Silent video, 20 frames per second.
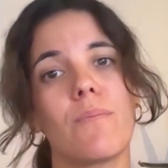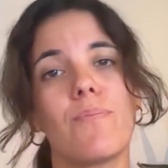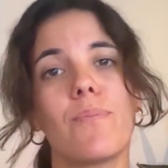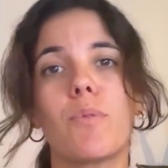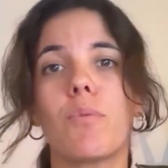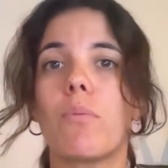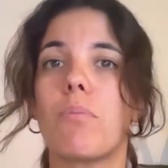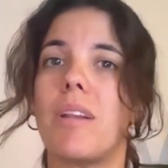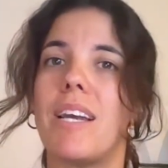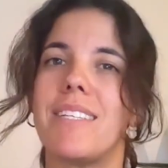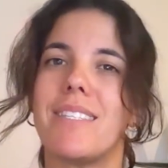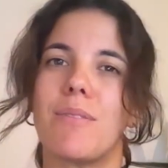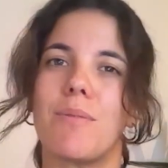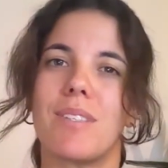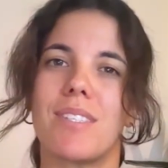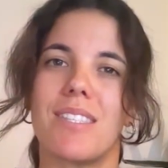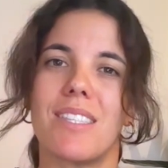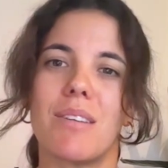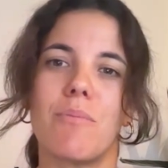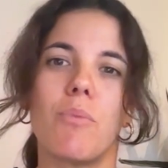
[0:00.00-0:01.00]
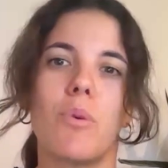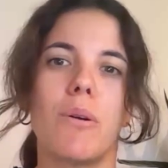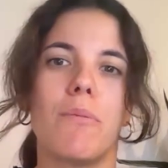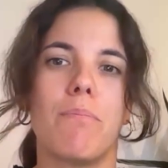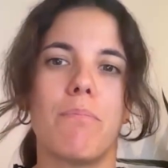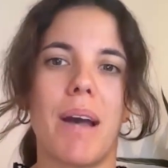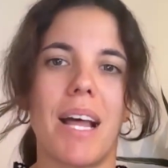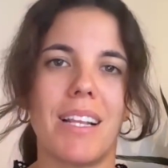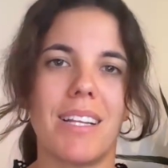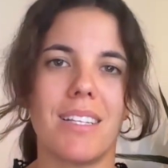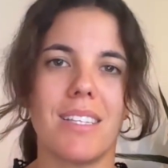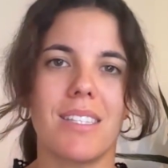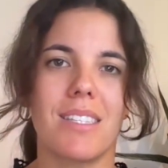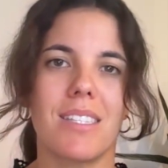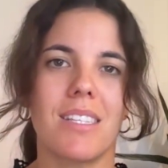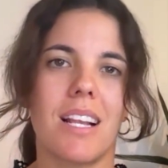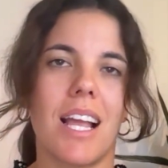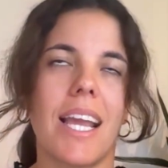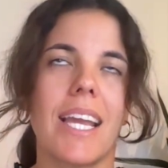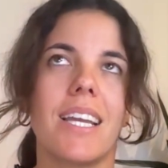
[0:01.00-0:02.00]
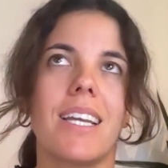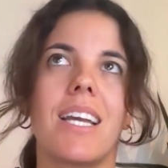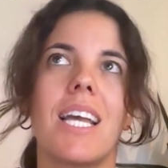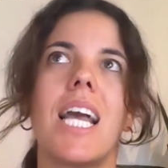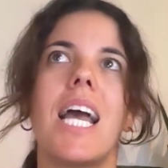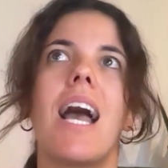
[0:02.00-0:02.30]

replace it with something more balanced, like